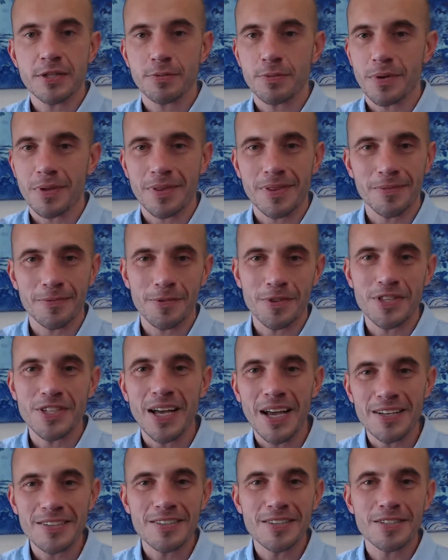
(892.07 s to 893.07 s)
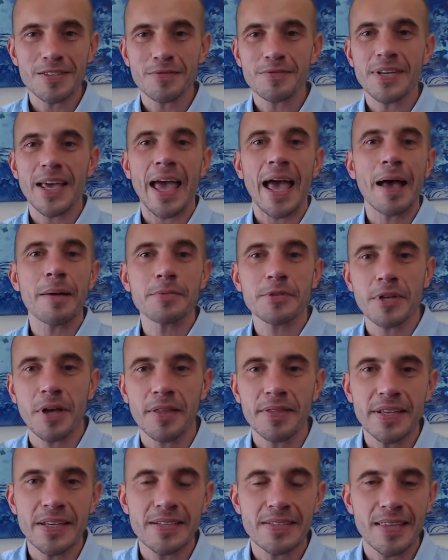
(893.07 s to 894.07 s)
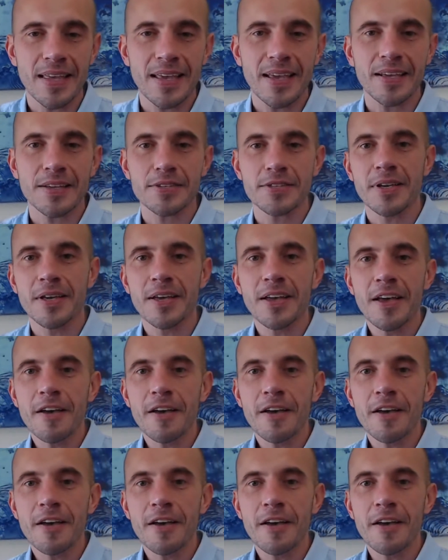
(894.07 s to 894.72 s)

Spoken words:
with dozens of tabs on these things,